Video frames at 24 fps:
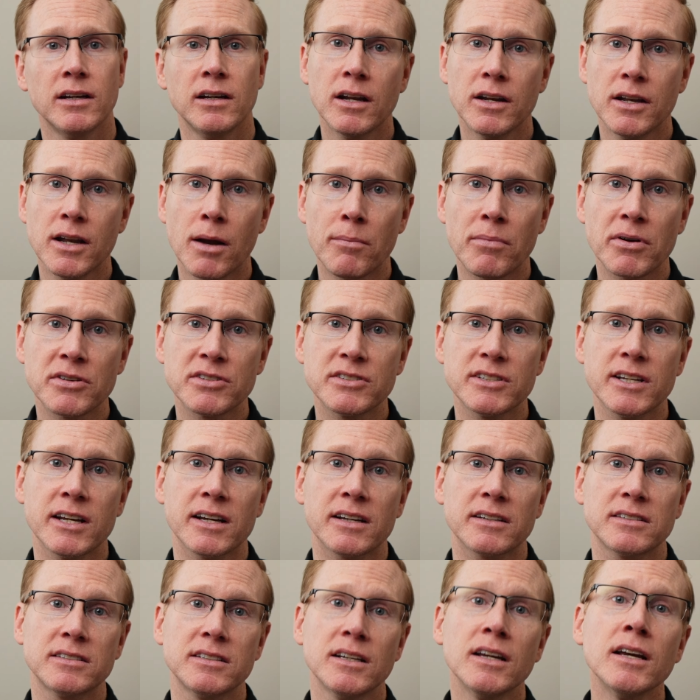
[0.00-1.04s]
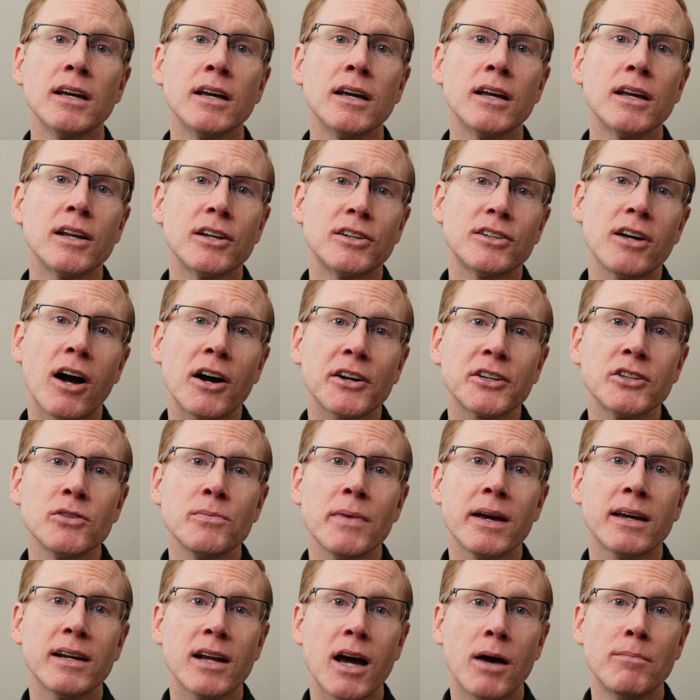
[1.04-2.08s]
Number 6,
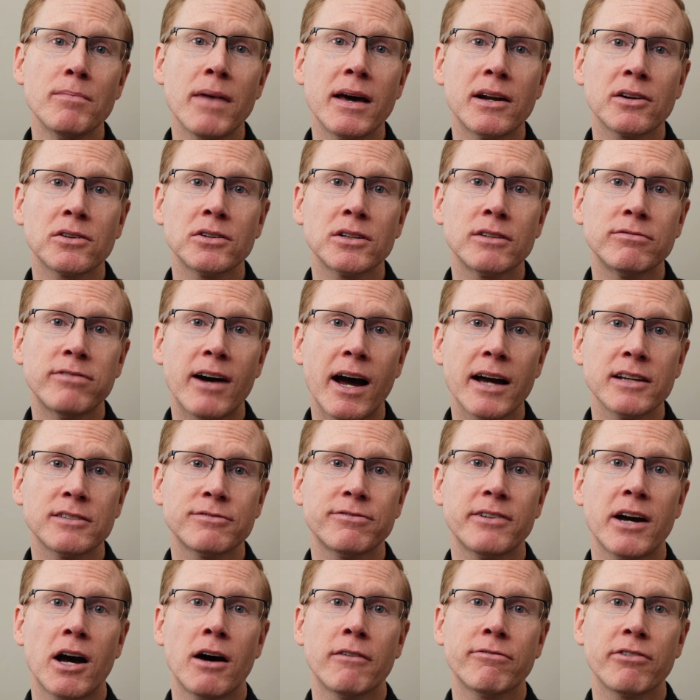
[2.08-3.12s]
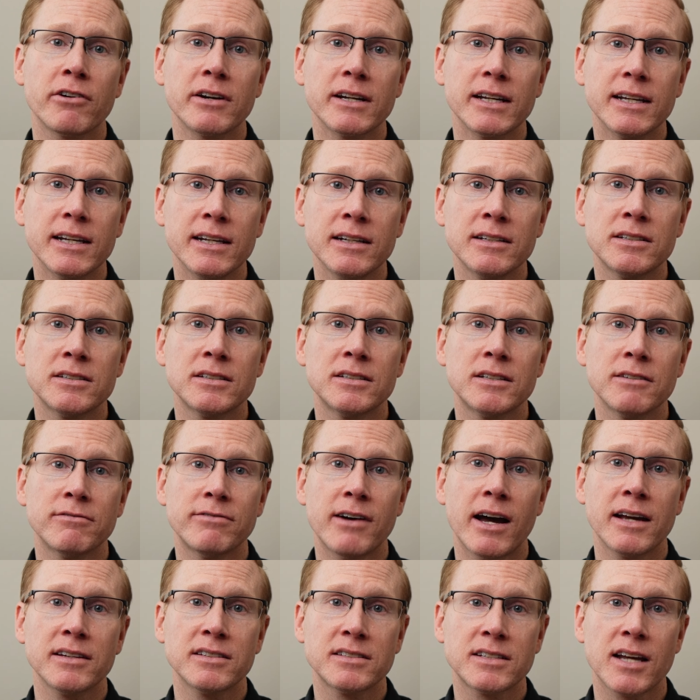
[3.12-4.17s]
document a medical device file for each
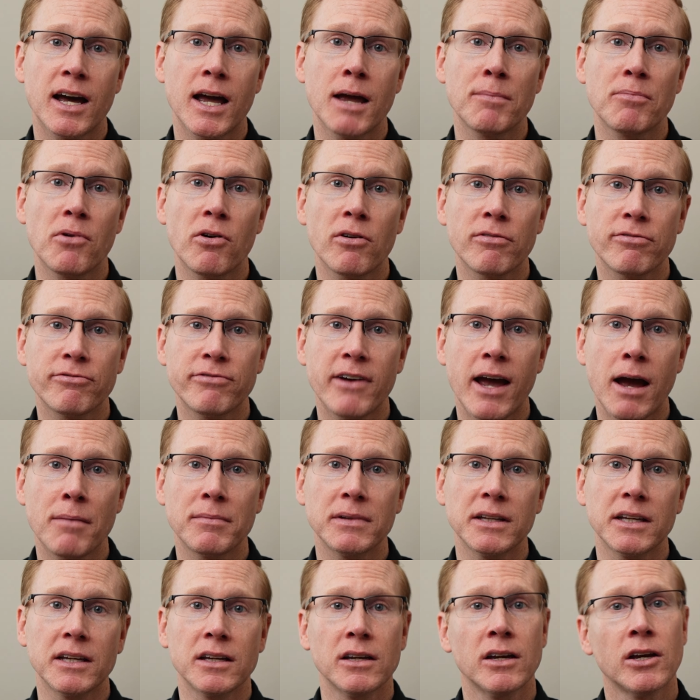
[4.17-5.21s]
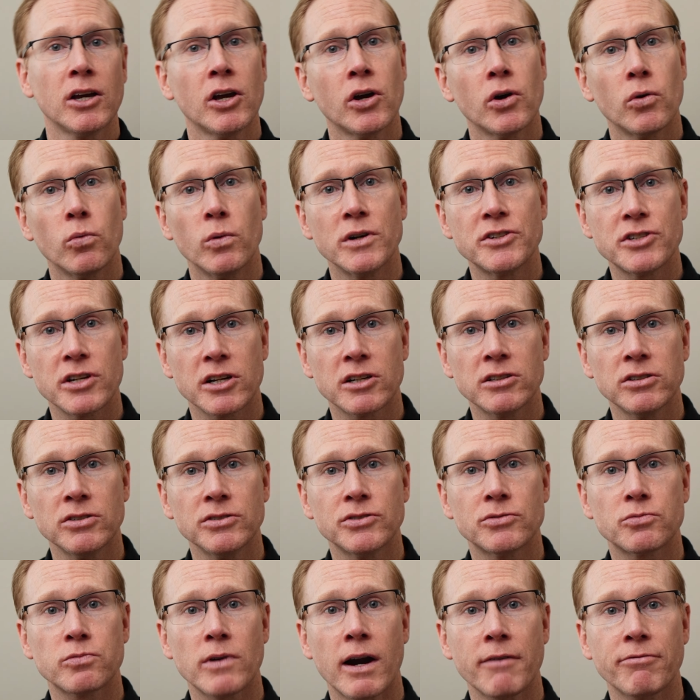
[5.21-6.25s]
device type or family, which
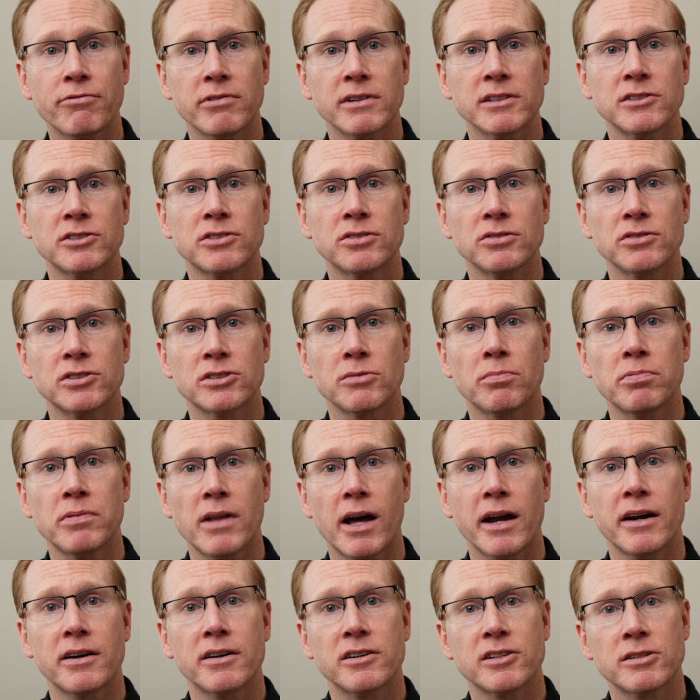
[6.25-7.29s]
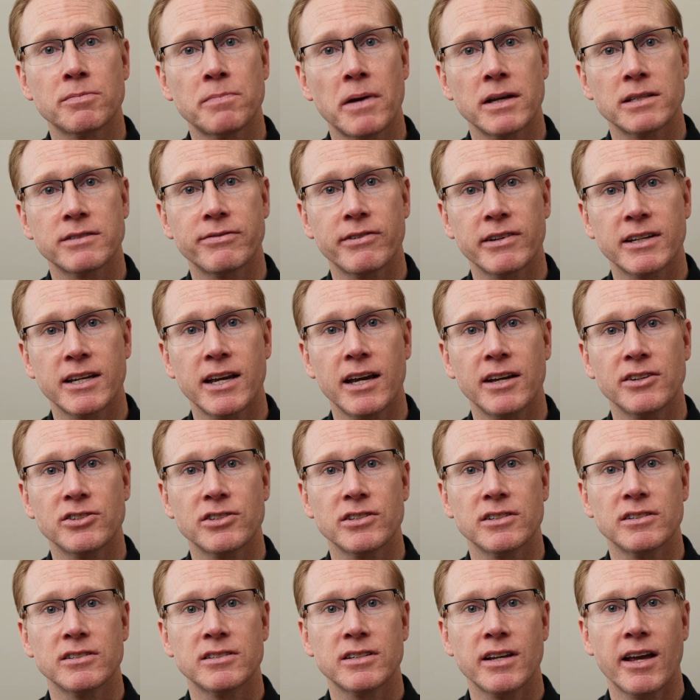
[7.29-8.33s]
includes reference to supplier
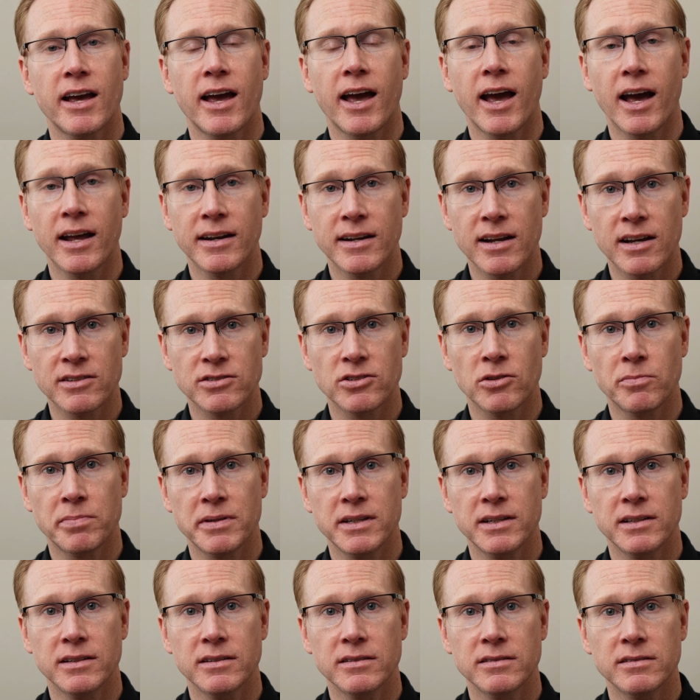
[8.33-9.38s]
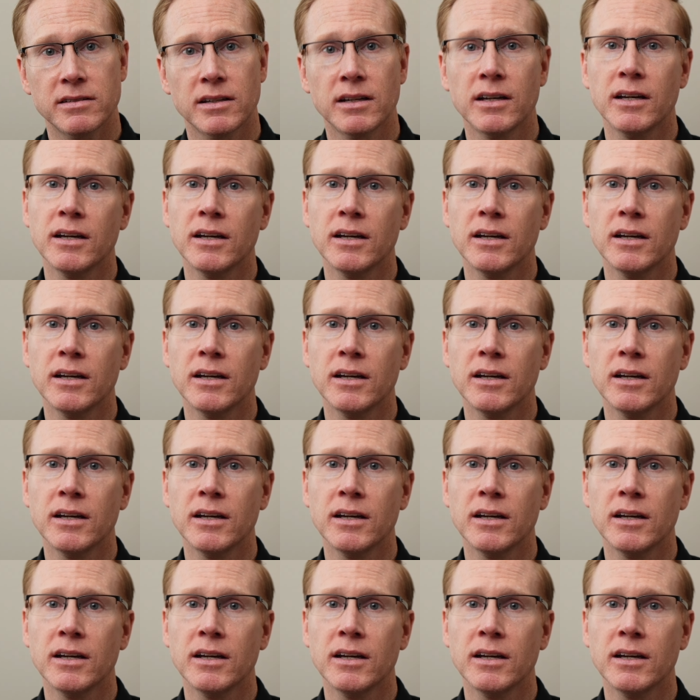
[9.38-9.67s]
specifications and SOPs.